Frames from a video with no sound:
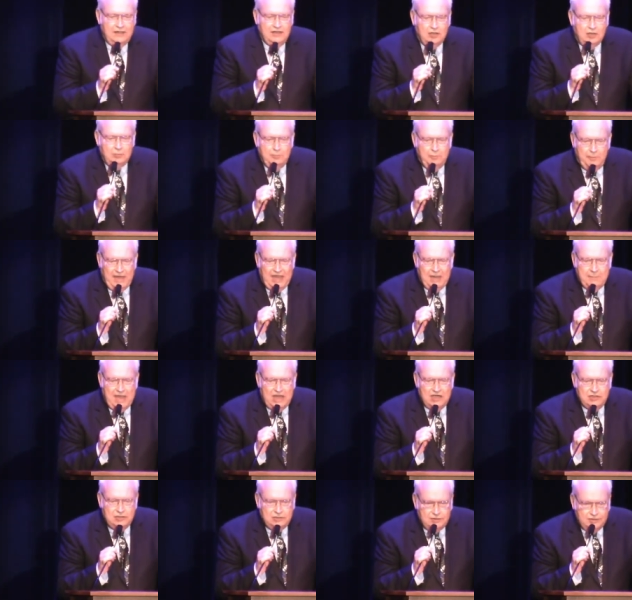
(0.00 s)
and the band
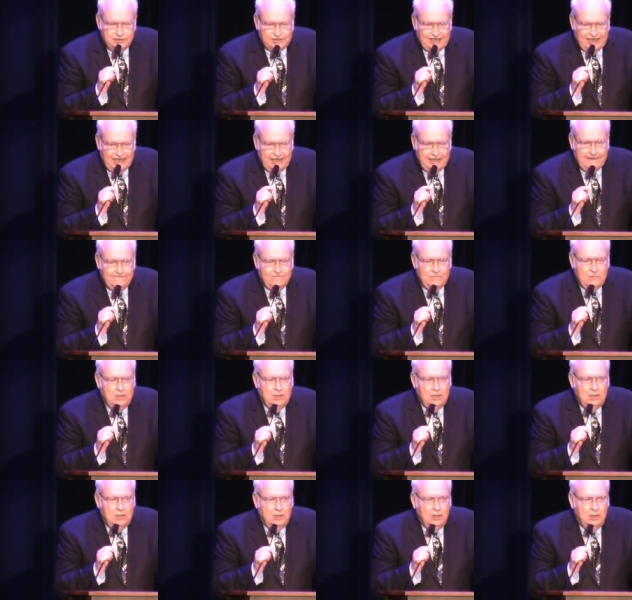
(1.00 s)
manager said,
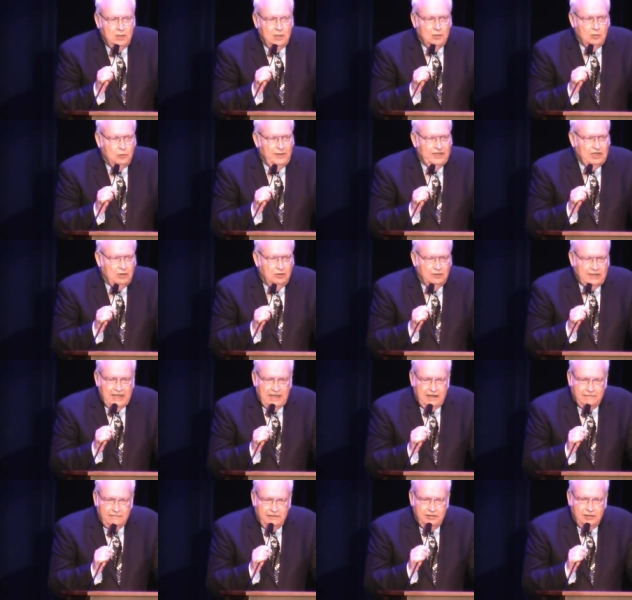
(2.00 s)
we don't
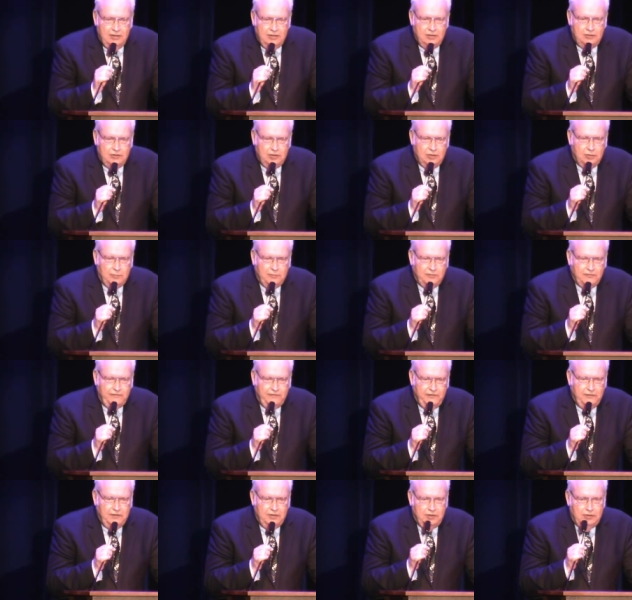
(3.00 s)
have your,
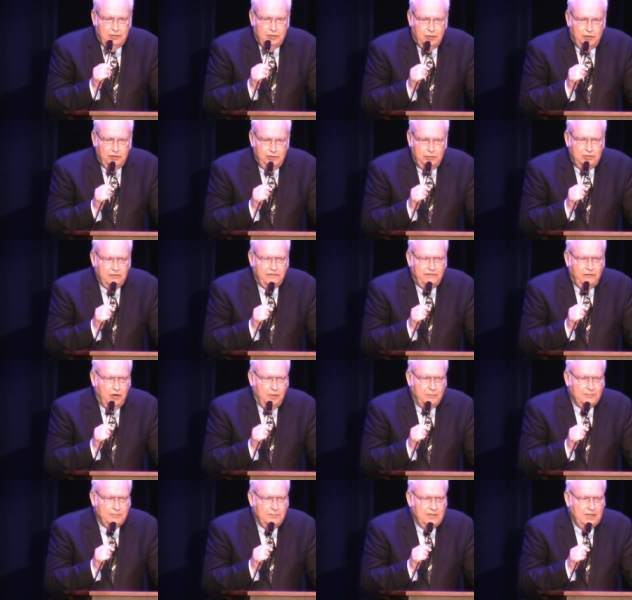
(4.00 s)
your
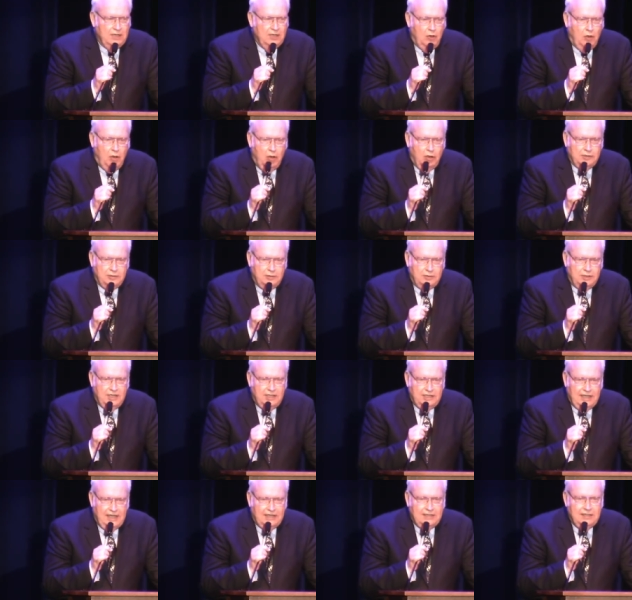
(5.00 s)
uniform altered
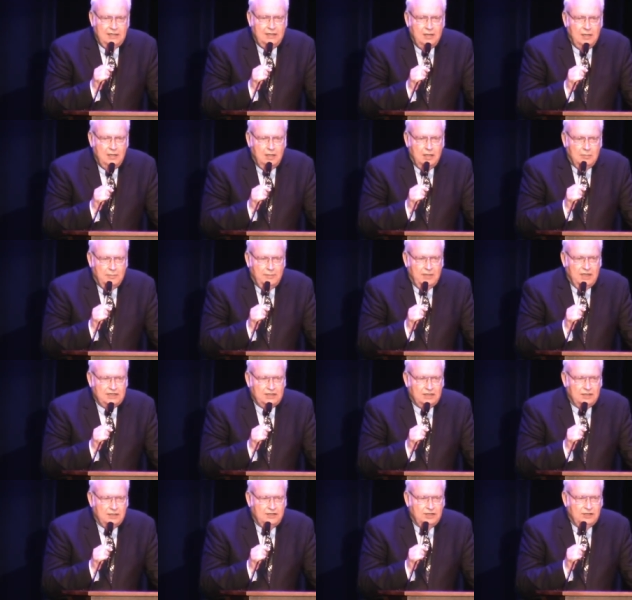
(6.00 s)
yet,
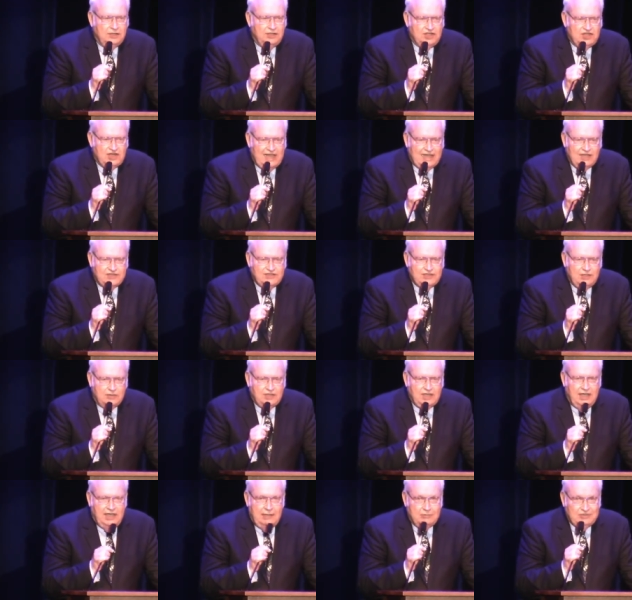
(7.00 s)
but uh, the, the, jacket's
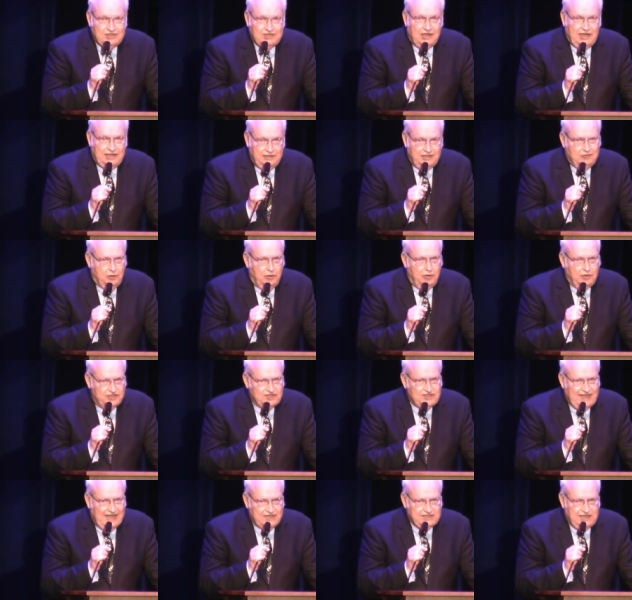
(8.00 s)
okay. It was a, a
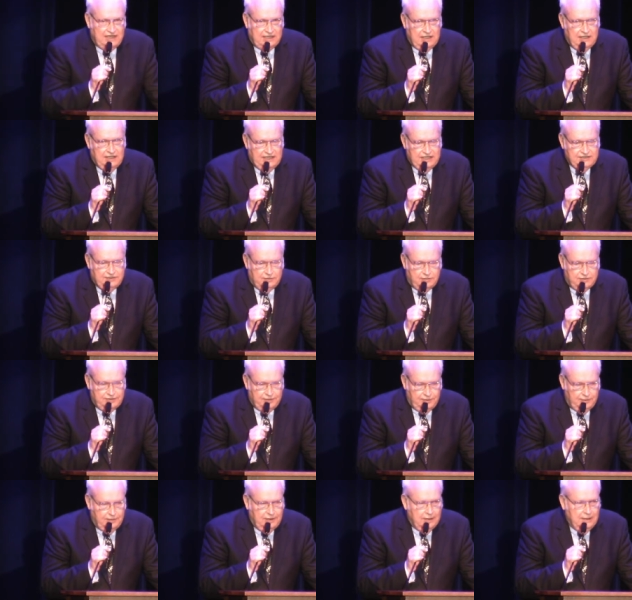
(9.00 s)
snazzy leisure
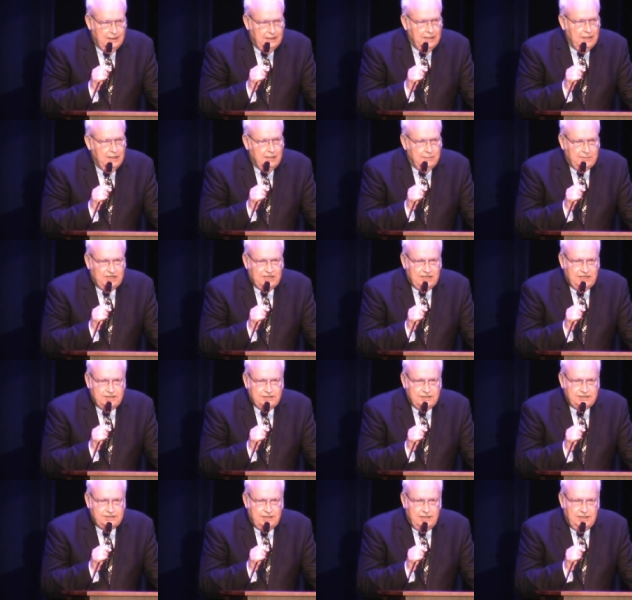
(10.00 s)
suit. But
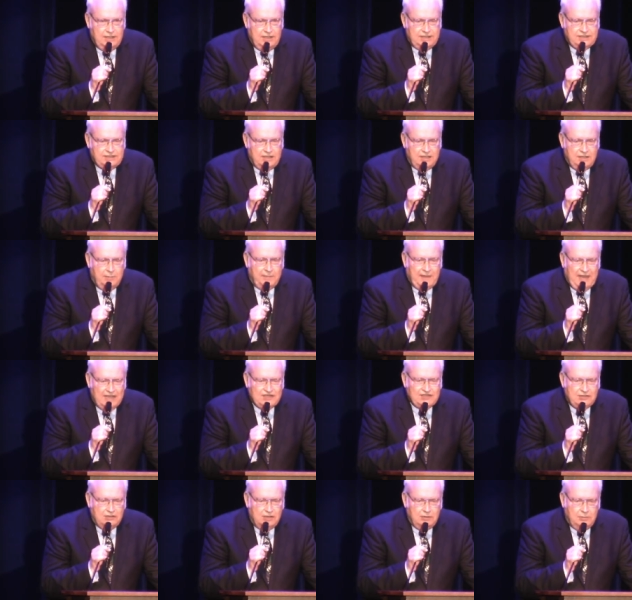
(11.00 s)
he, she, he, said the
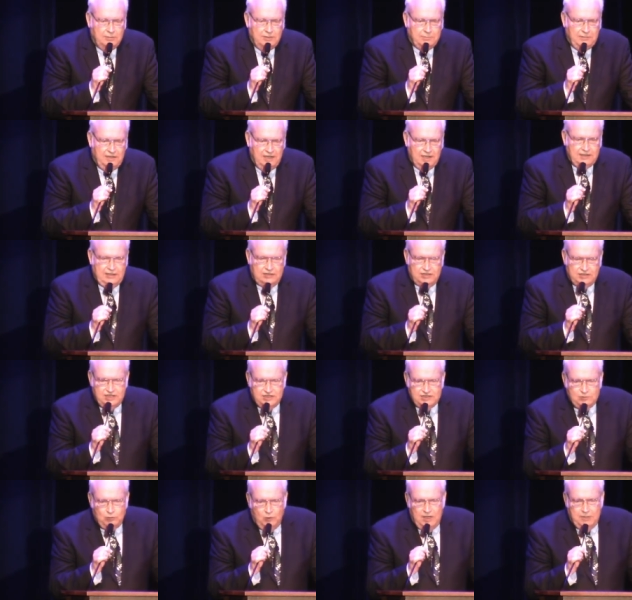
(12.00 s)
pants are a little bit big. There's
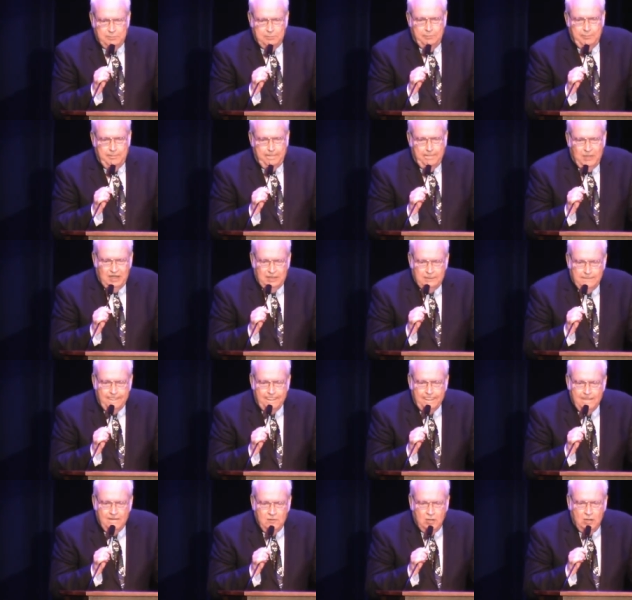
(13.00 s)
just one button.